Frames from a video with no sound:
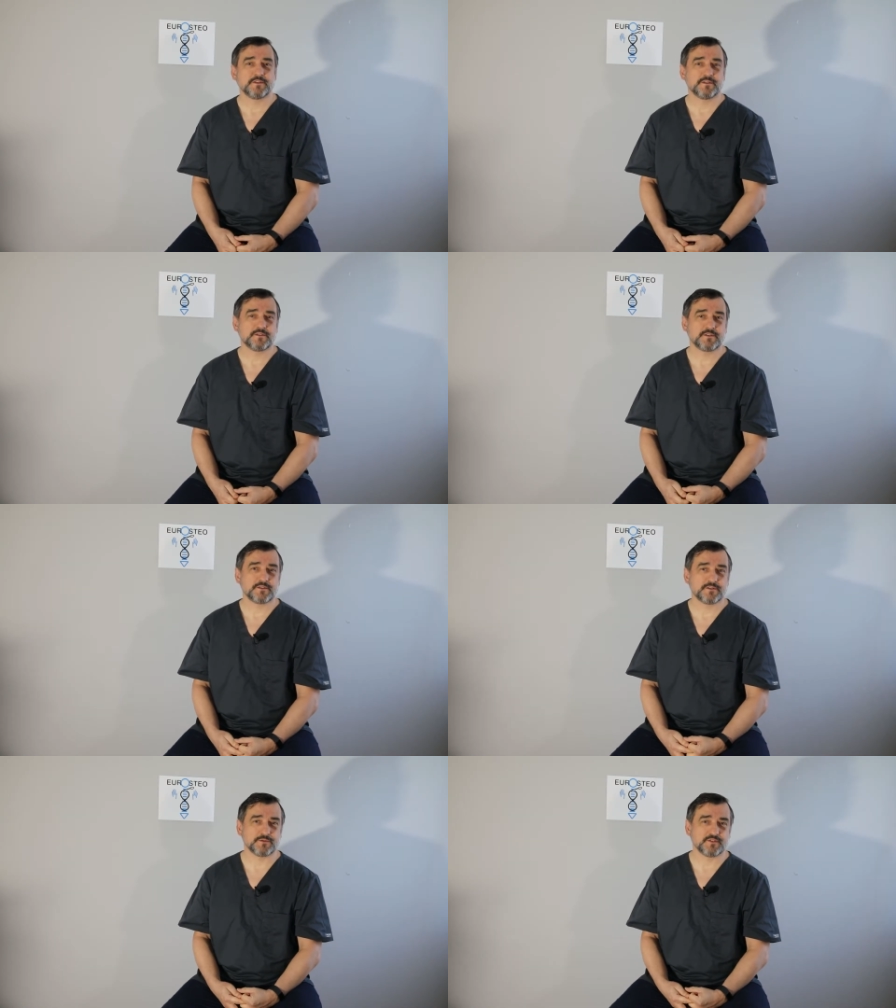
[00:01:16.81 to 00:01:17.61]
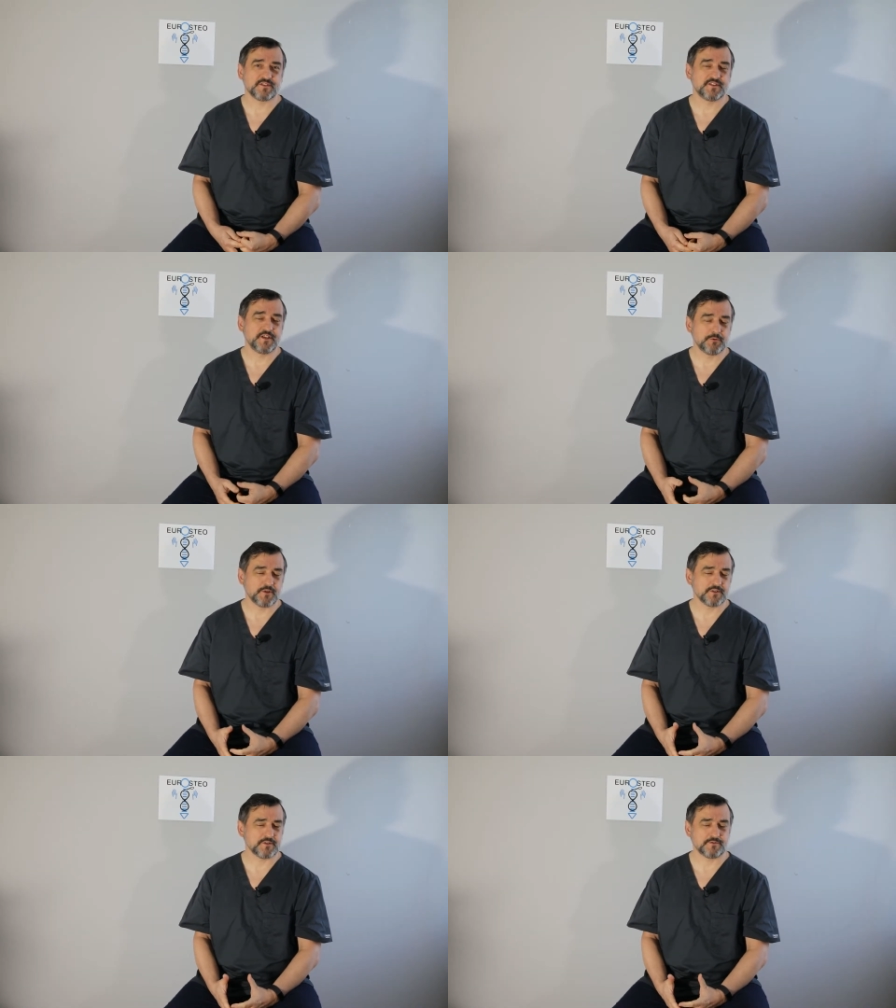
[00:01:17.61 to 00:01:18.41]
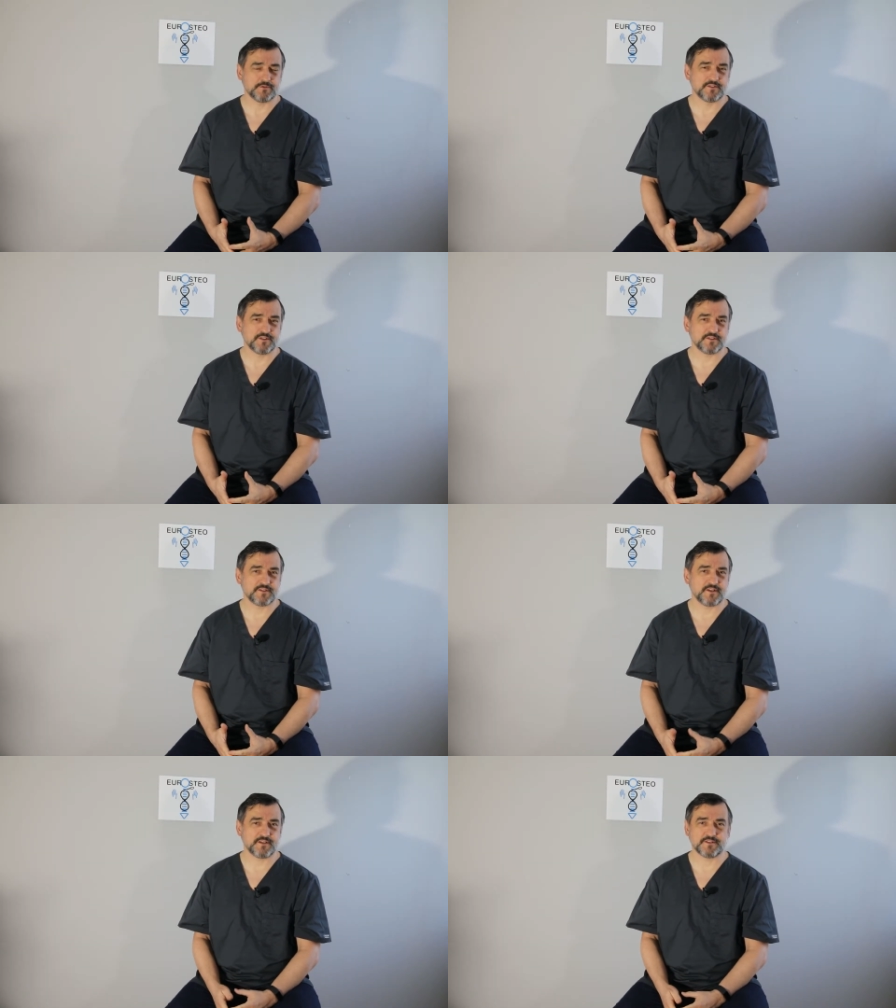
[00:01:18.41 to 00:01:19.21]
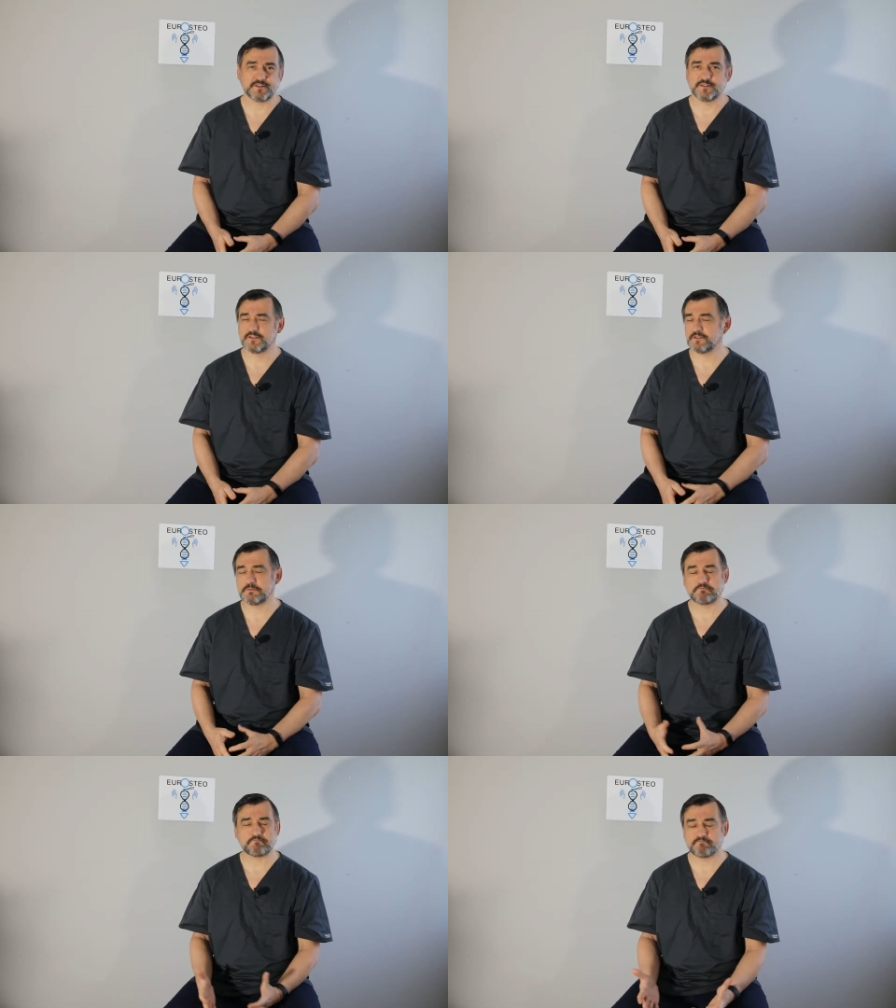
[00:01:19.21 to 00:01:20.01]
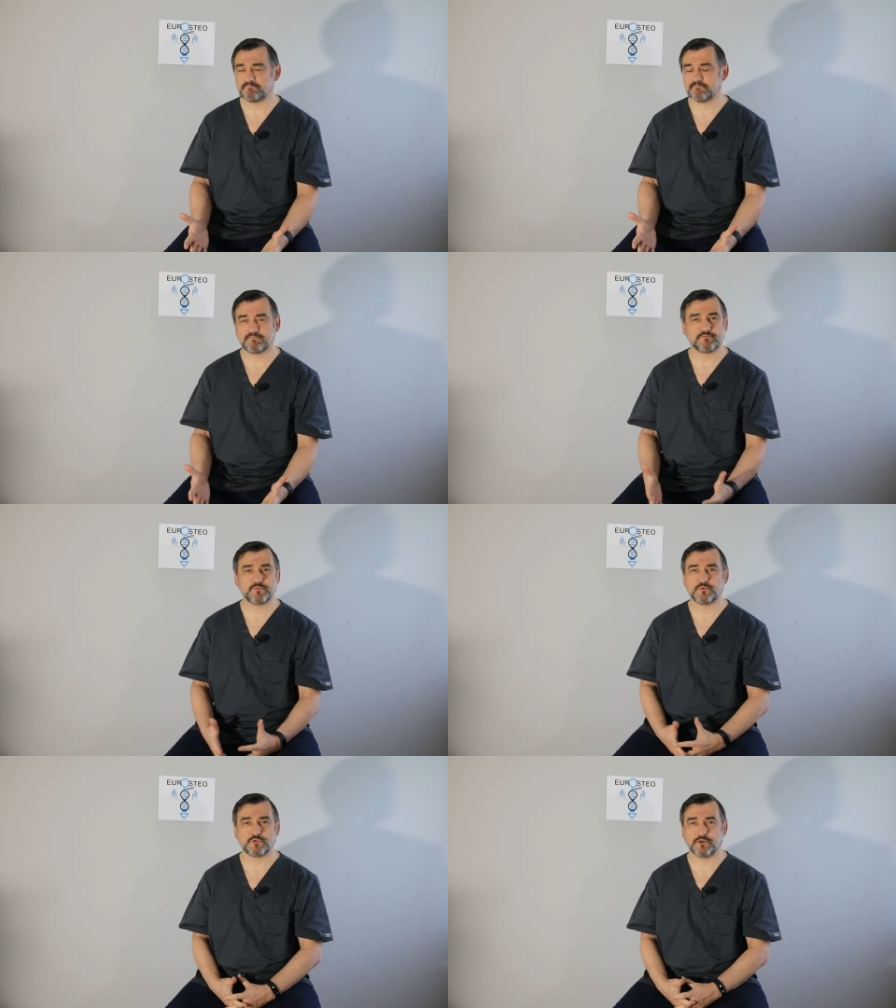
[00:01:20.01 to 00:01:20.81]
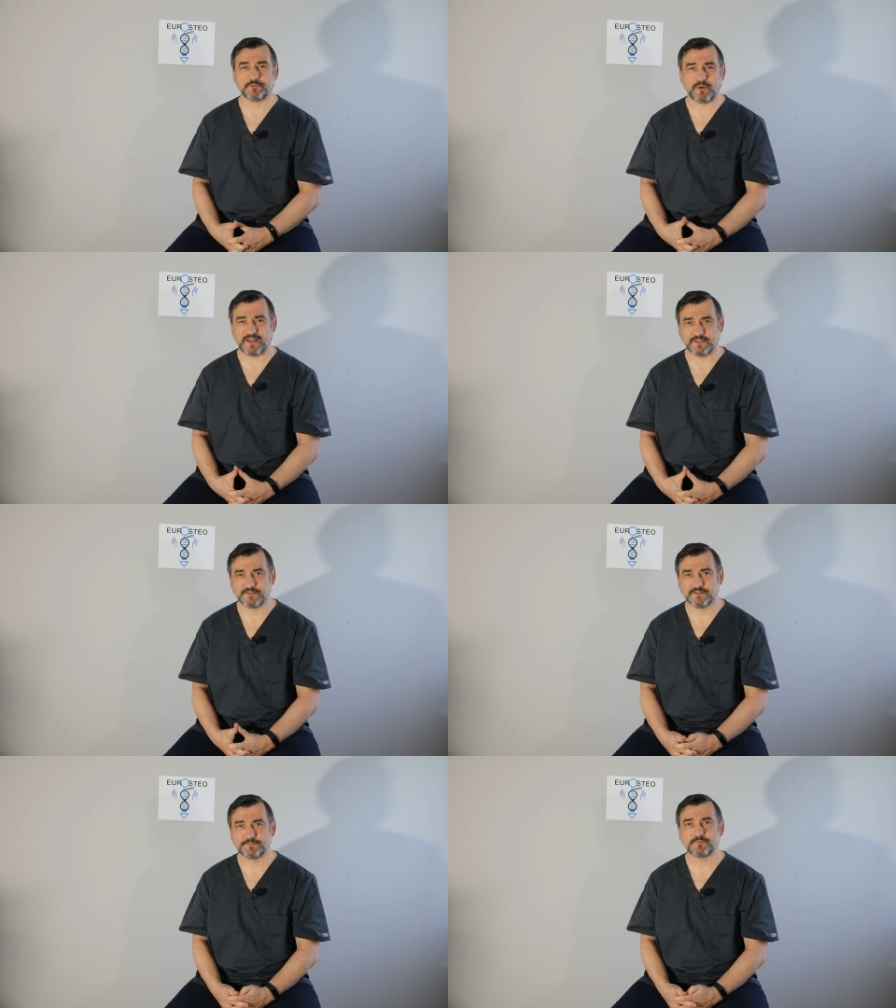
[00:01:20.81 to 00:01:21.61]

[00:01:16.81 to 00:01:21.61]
So the sequence of all the exercises, don't mind.